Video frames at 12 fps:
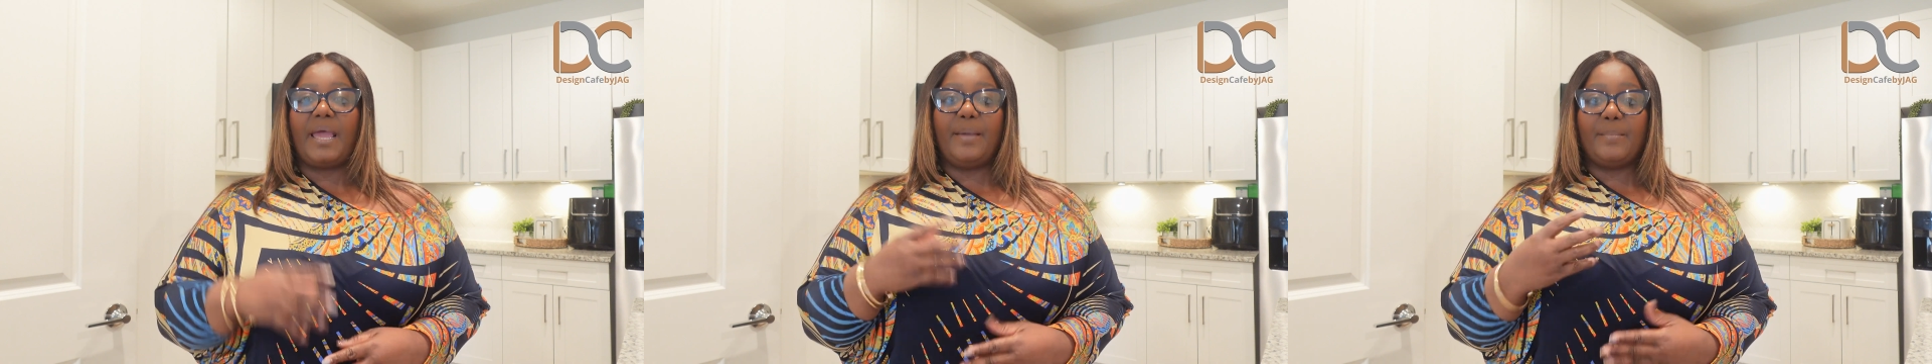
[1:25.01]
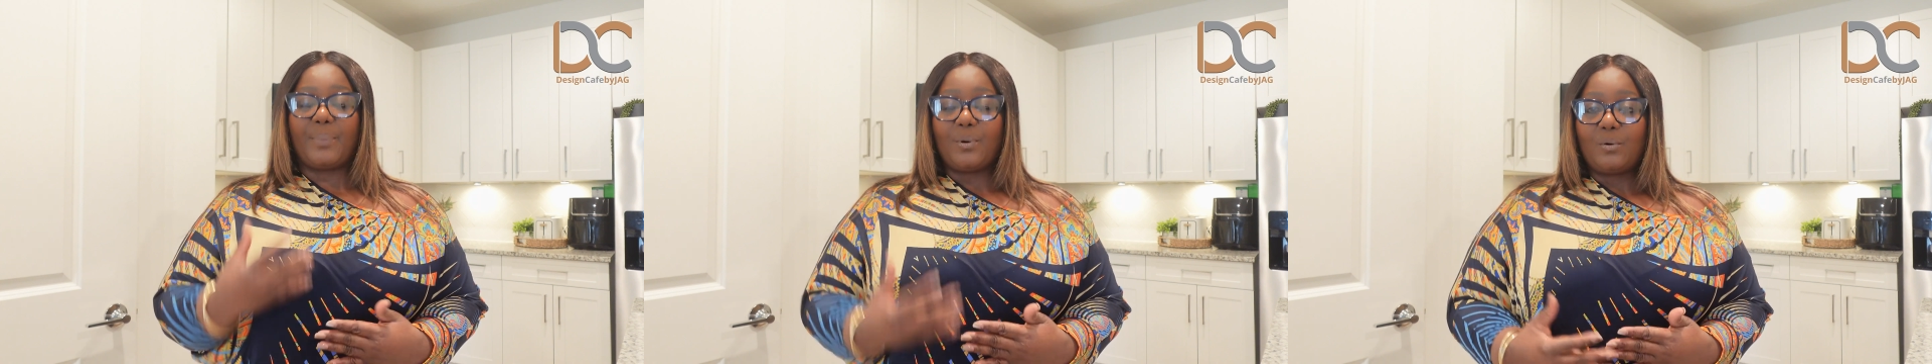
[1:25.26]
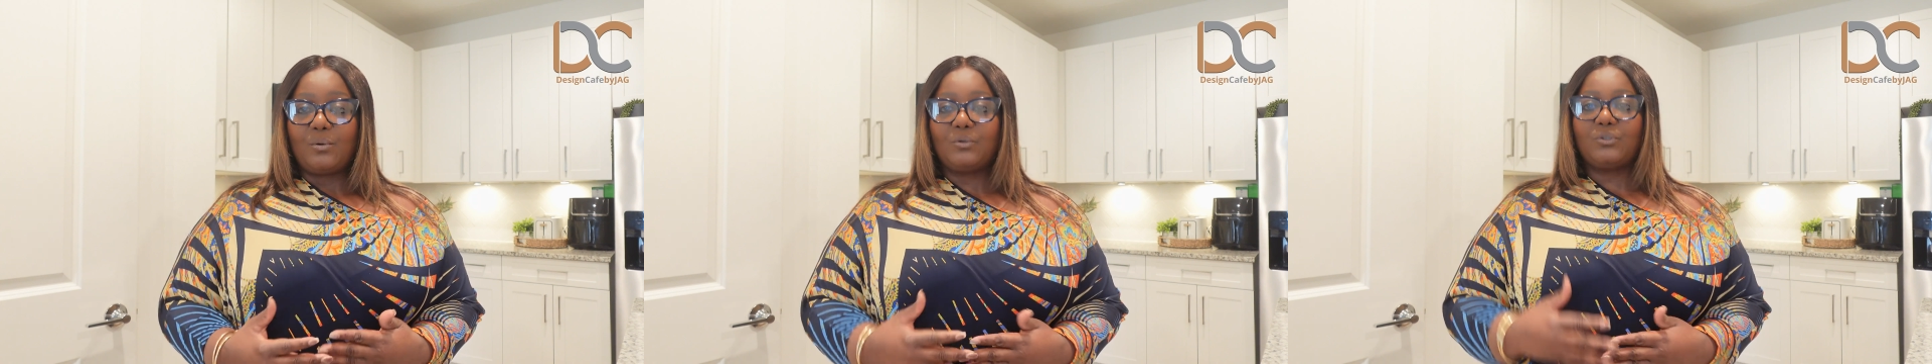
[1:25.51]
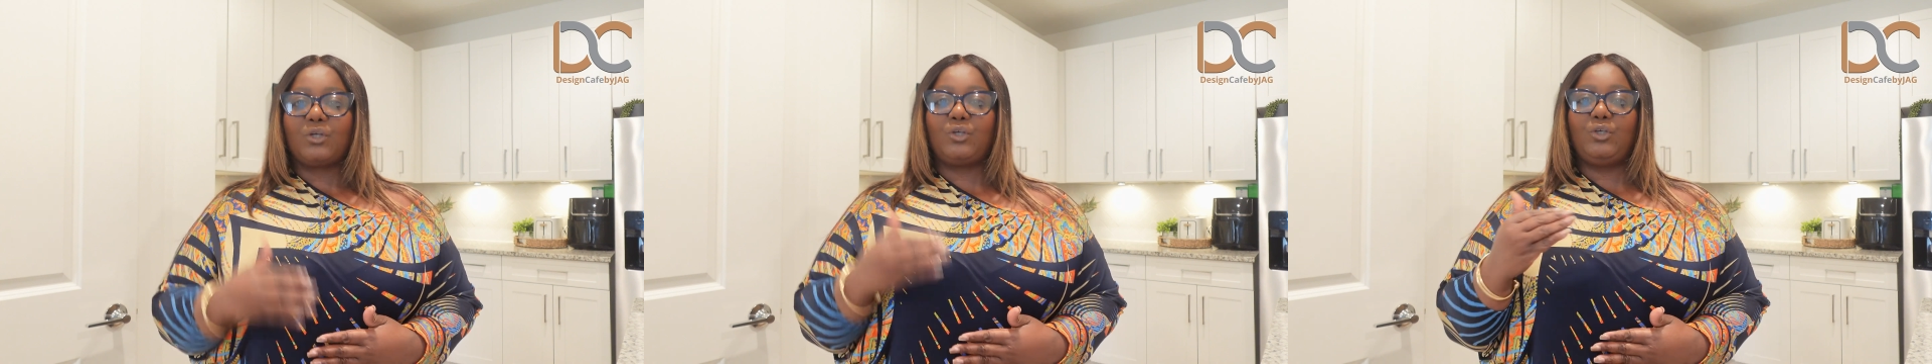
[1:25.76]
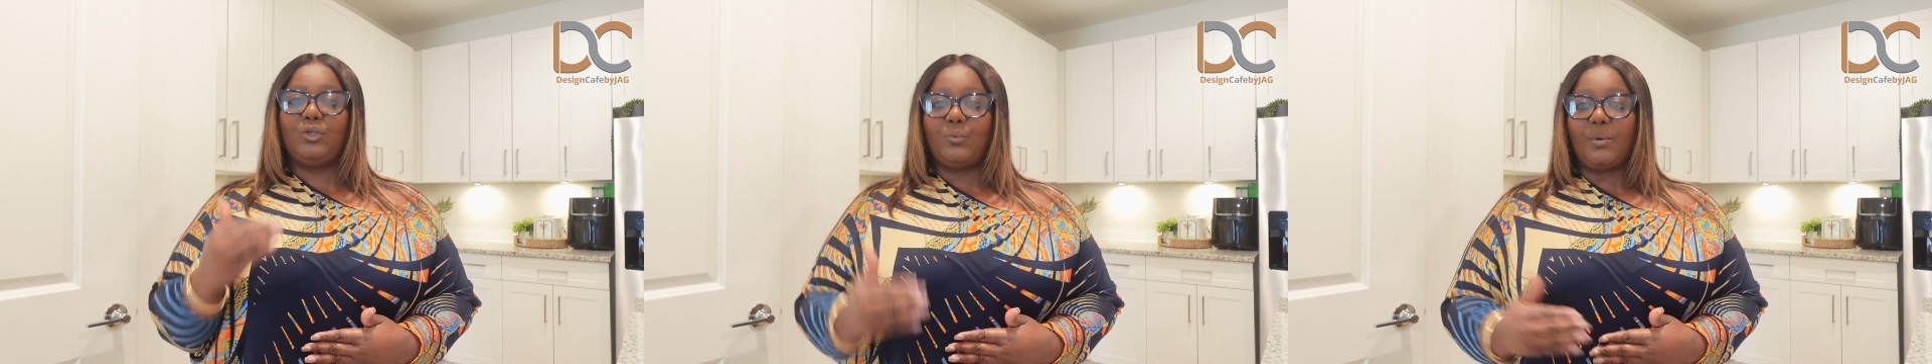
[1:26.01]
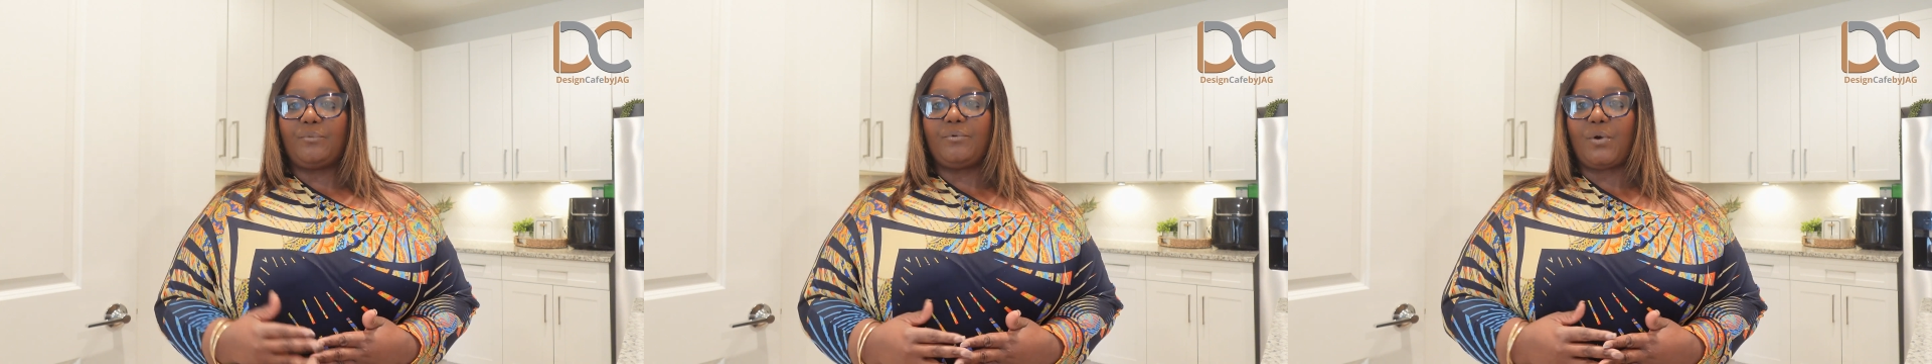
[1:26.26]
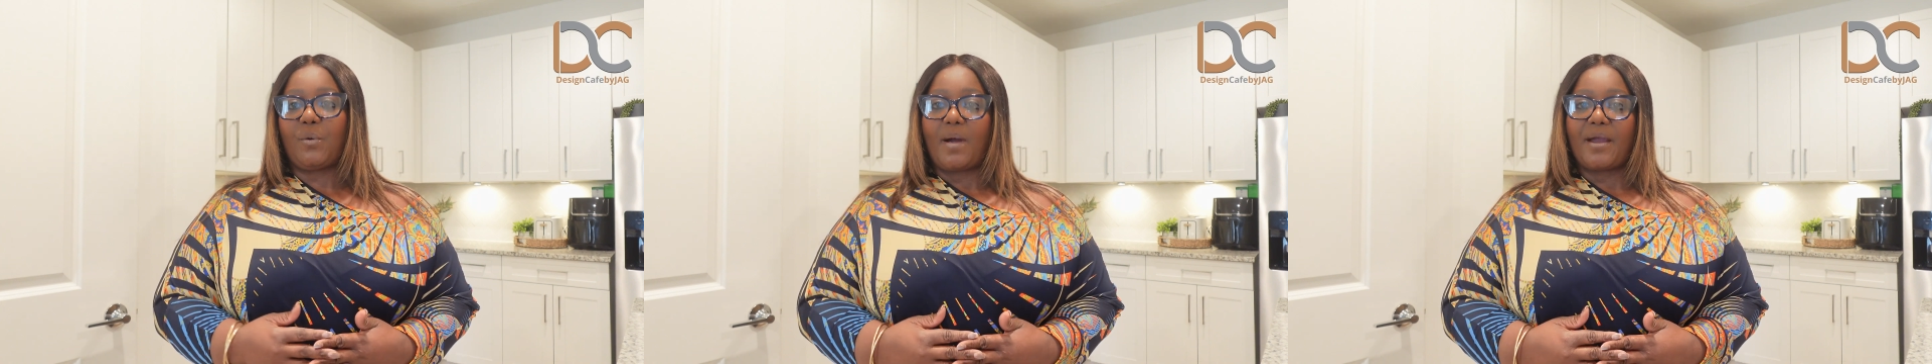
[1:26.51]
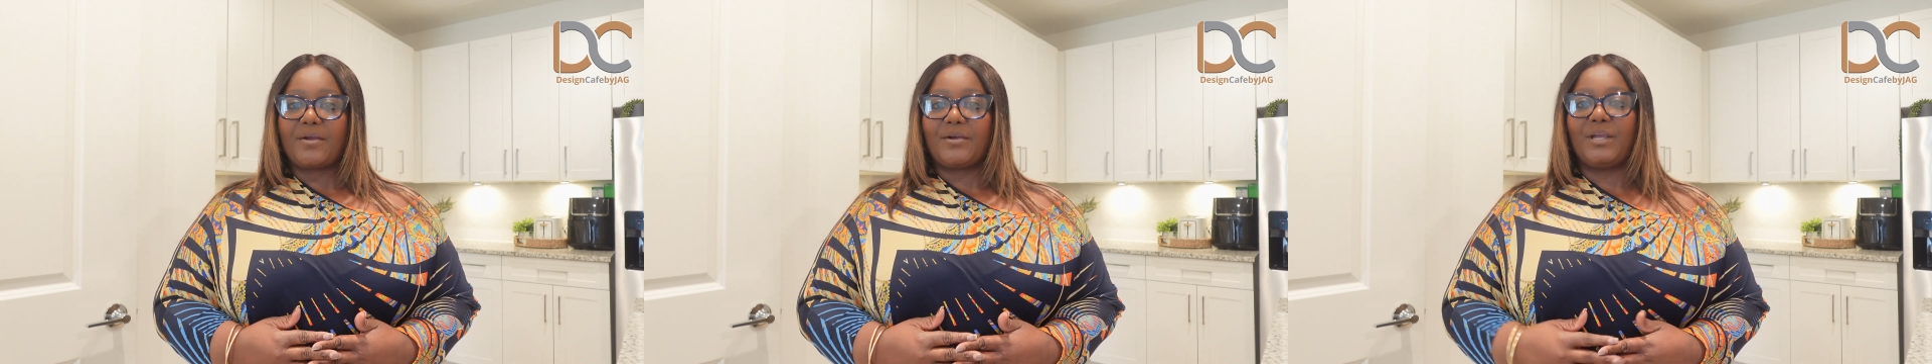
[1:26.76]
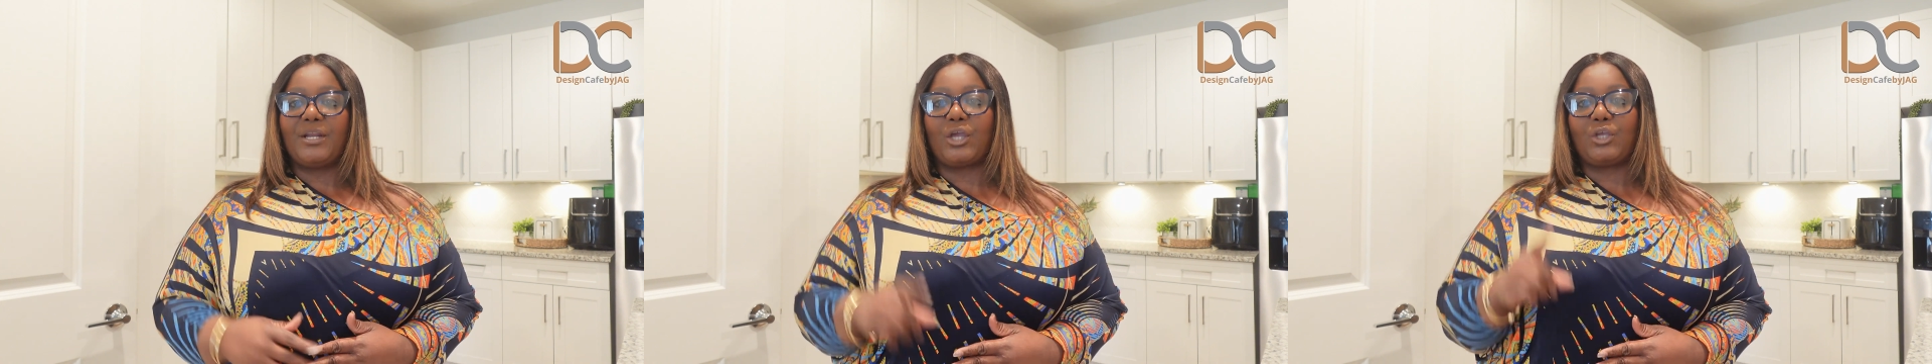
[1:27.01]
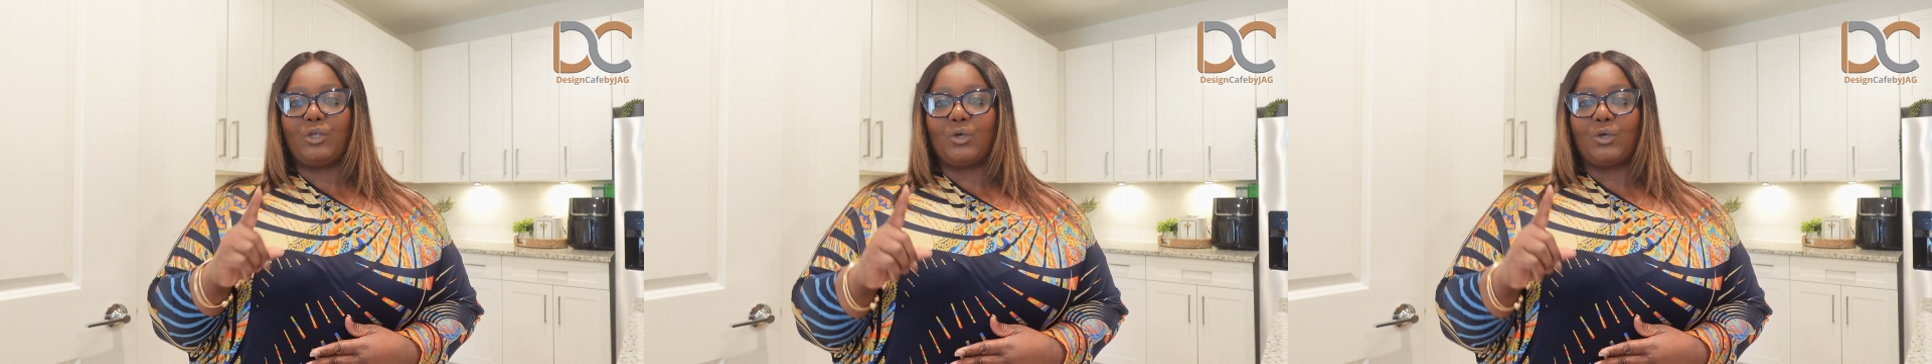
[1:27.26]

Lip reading: and pulls you would require in